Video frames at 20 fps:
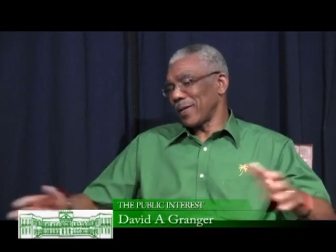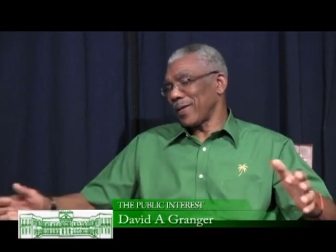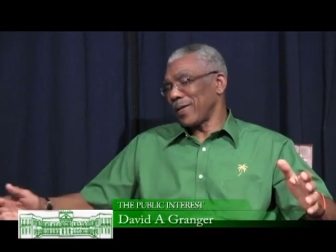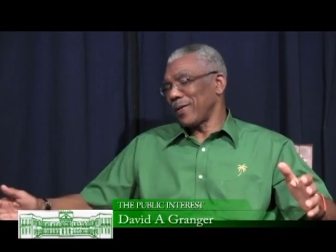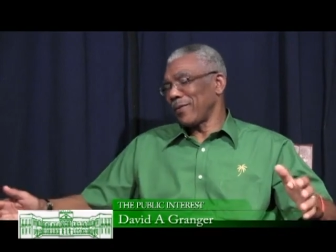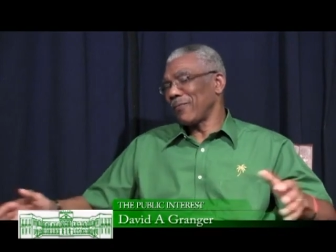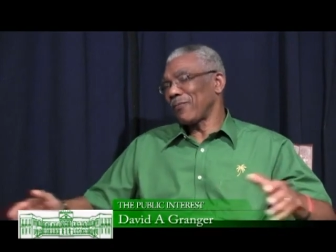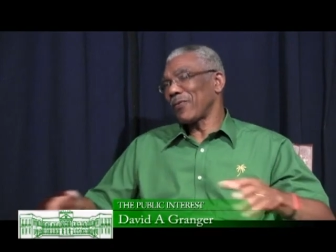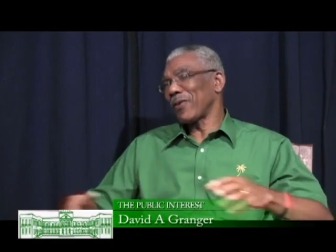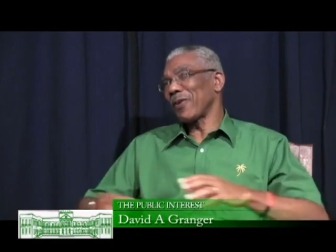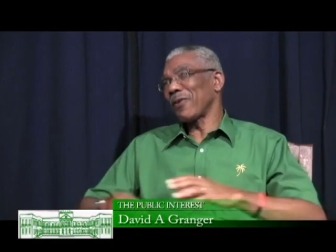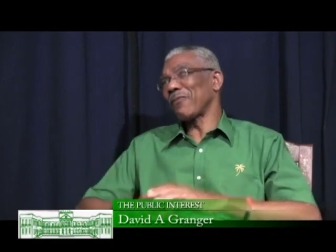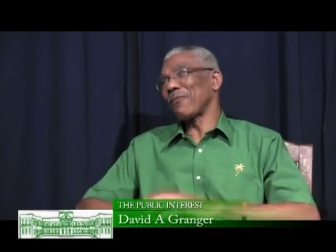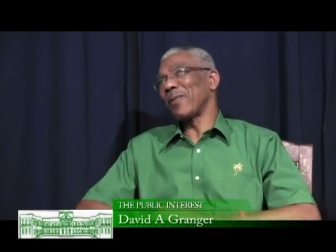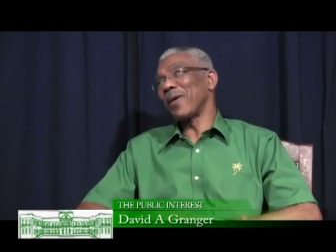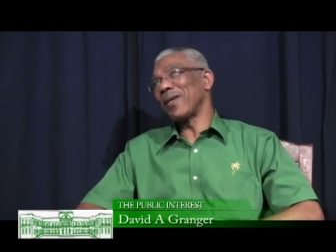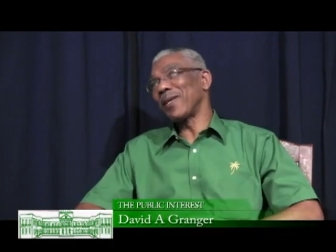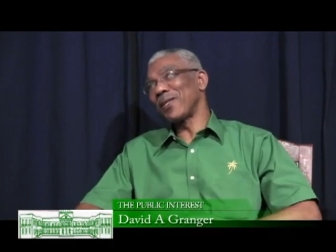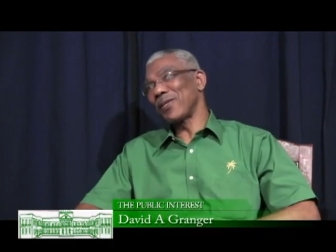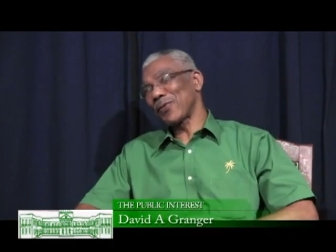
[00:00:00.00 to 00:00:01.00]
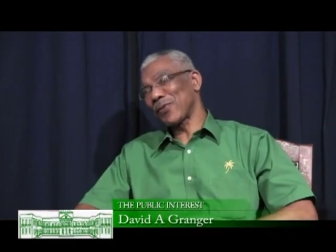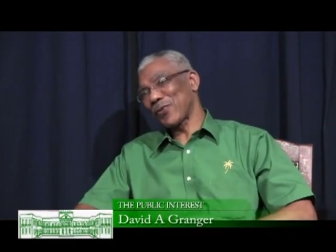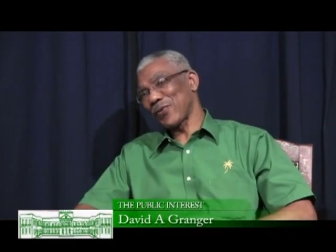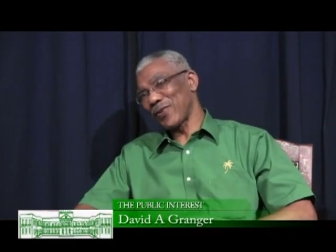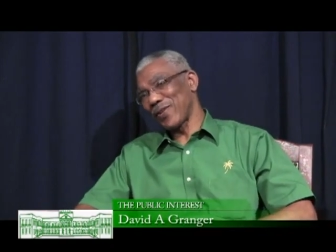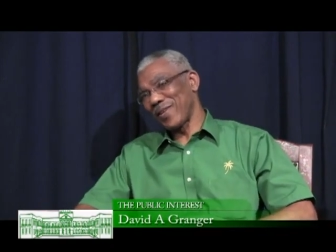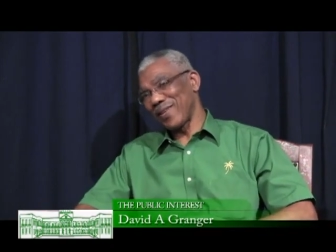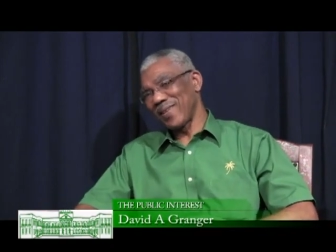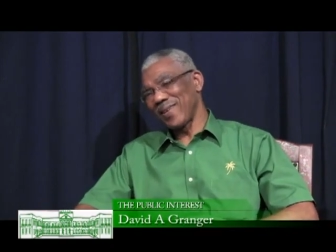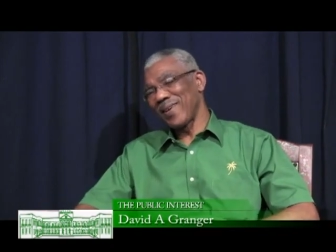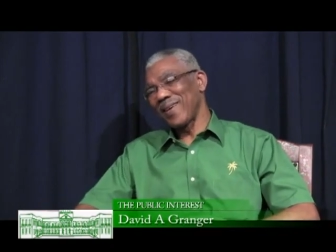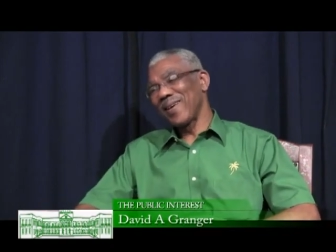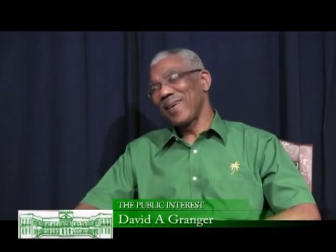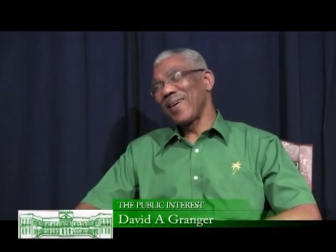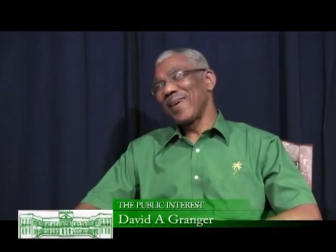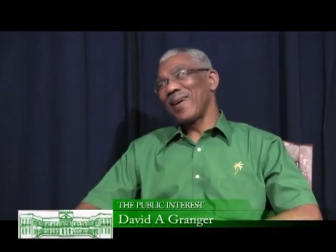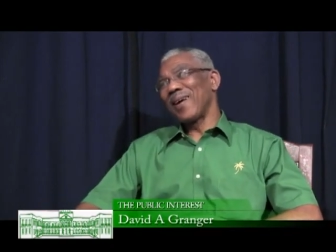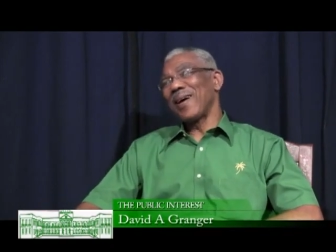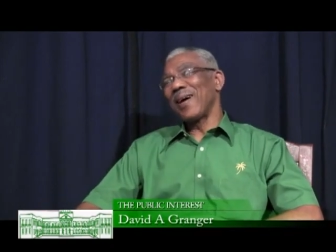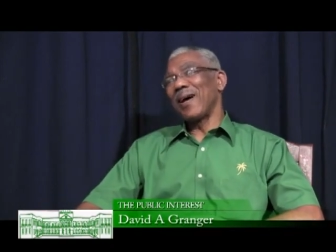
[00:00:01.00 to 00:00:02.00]
Again, forgive my history.
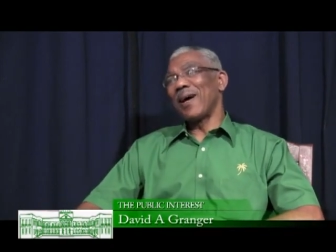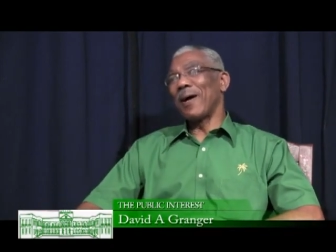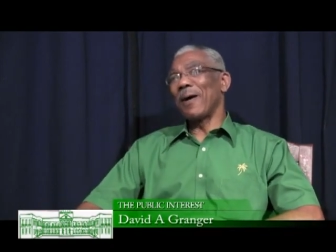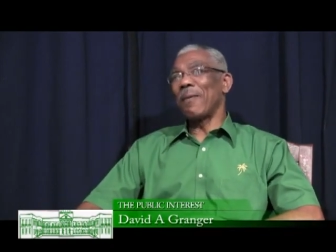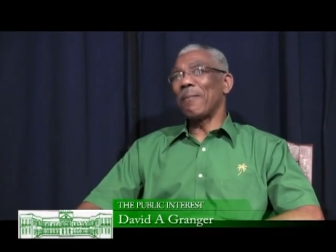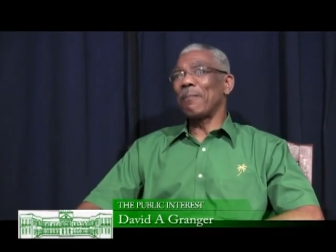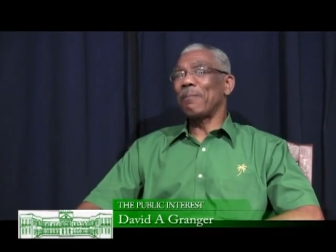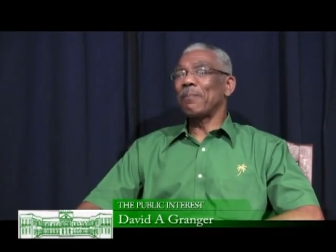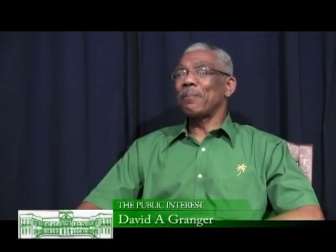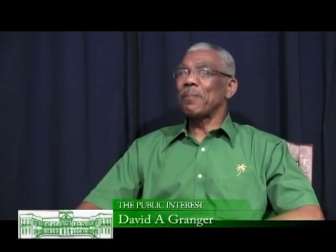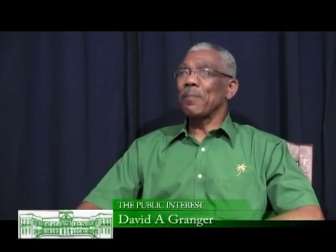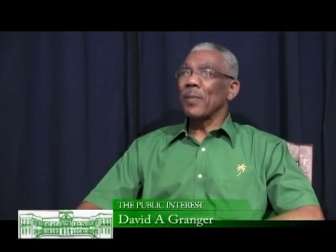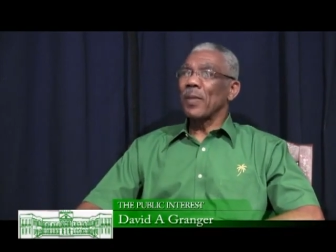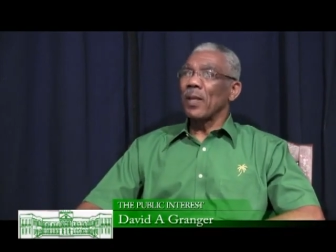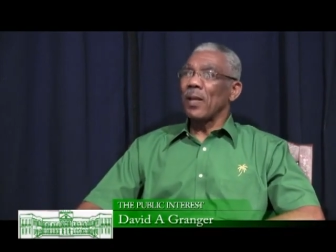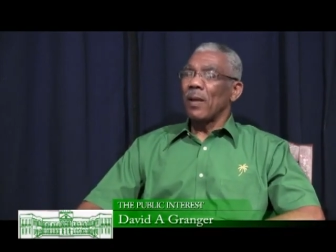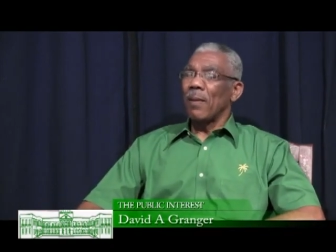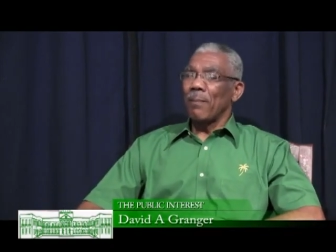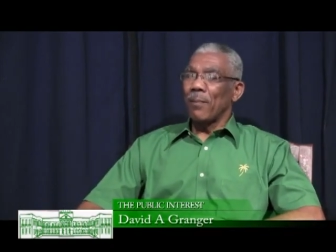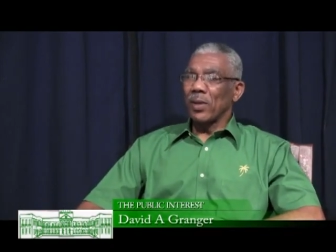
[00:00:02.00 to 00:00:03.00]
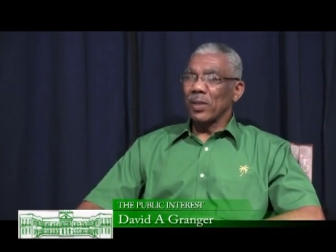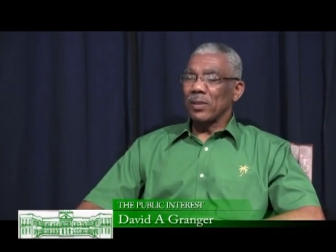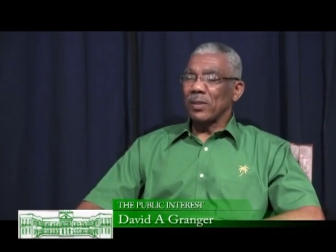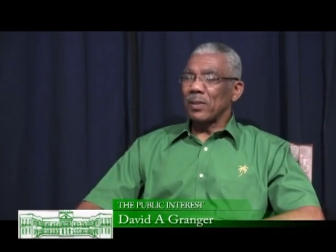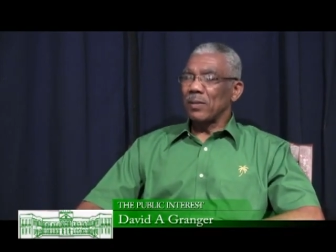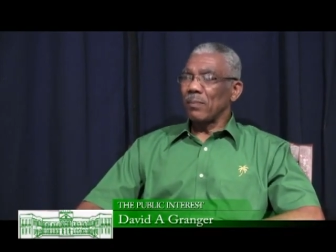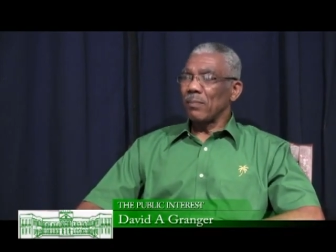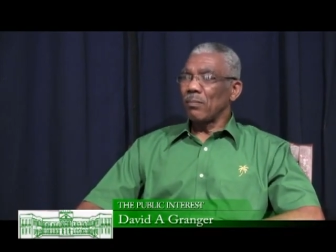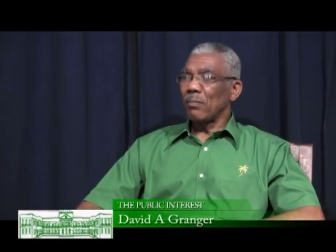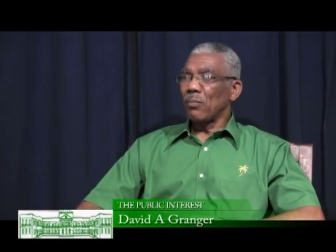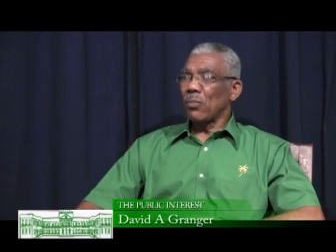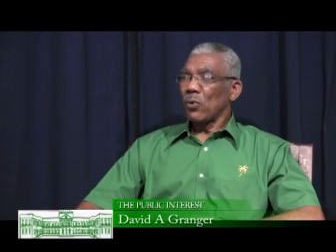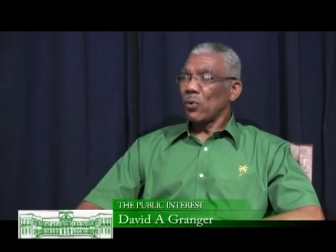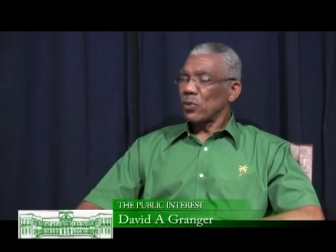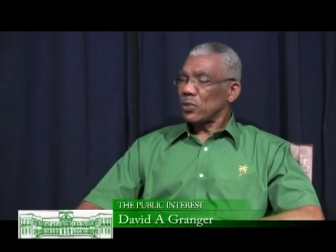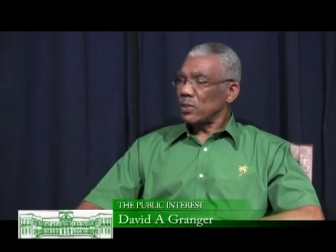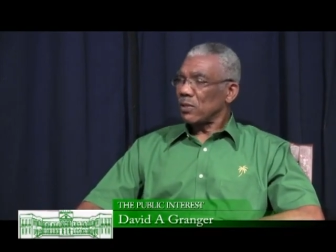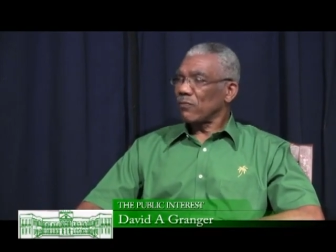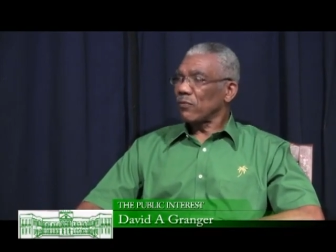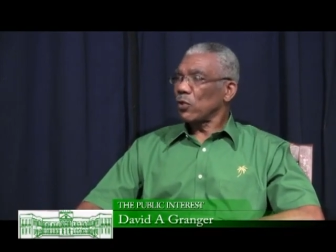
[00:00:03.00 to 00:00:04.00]
Mm-hmm. Um, but
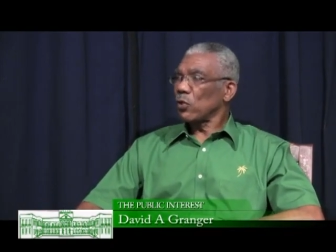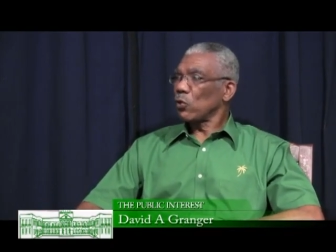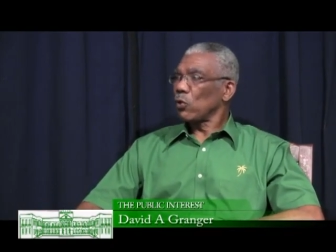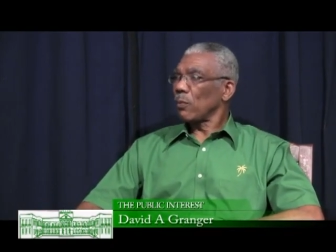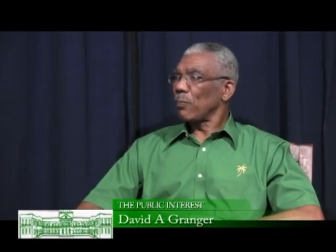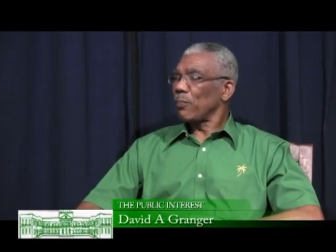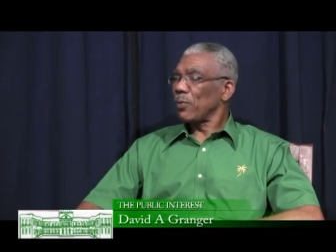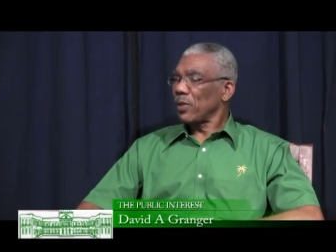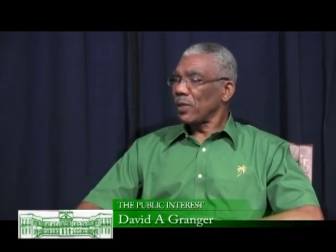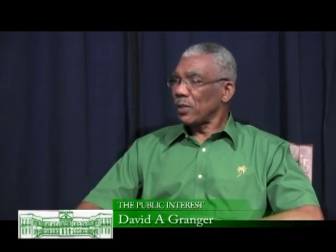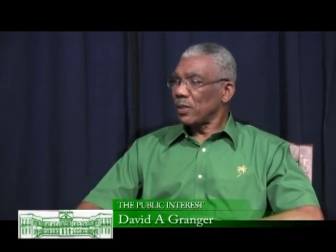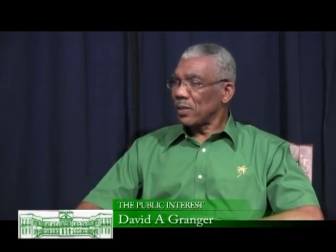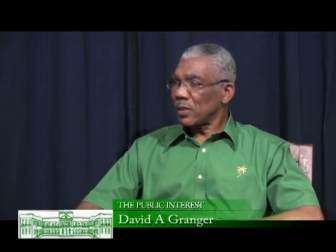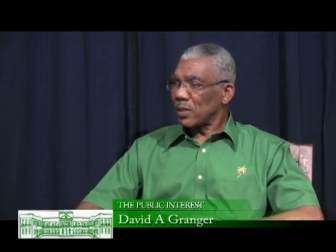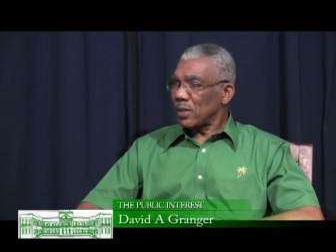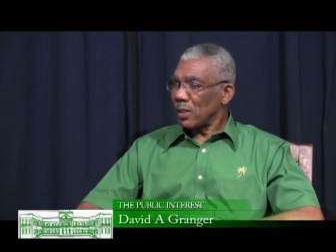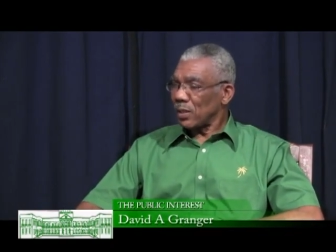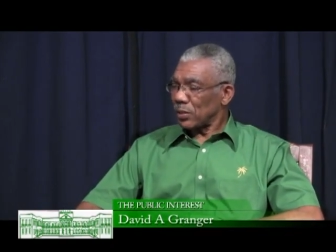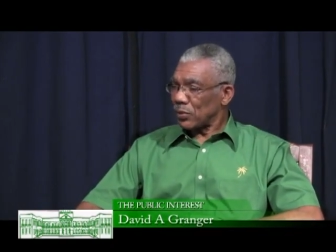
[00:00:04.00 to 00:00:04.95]
most of the European